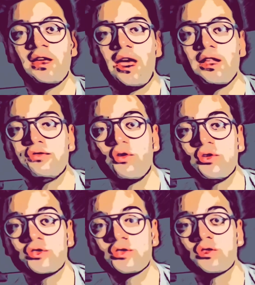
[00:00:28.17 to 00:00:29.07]
and
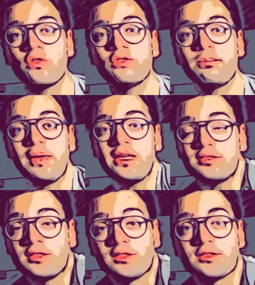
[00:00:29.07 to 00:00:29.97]
focuses on the
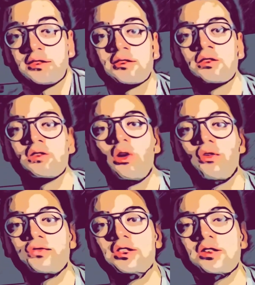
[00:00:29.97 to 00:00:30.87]
basics
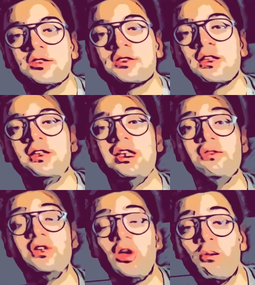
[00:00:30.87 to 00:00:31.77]
of this
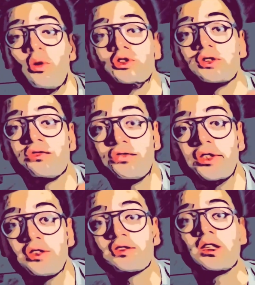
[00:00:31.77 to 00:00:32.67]
newly emerging
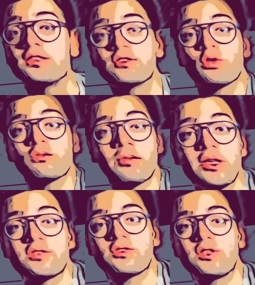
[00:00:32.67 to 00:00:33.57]
field that is not
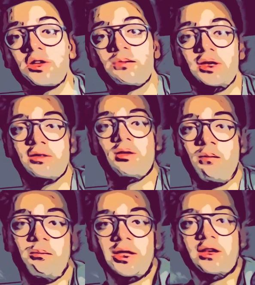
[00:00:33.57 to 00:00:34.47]
mainstream in
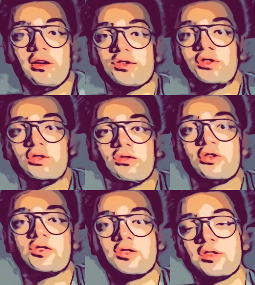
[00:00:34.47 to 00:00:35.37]
many other
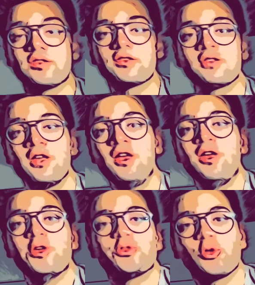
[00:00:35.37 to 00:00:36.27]
universities.
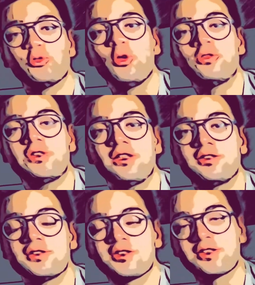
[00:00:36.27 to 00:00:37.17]
So, don't get
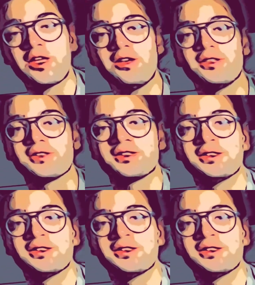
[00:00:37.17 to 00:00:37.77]
scared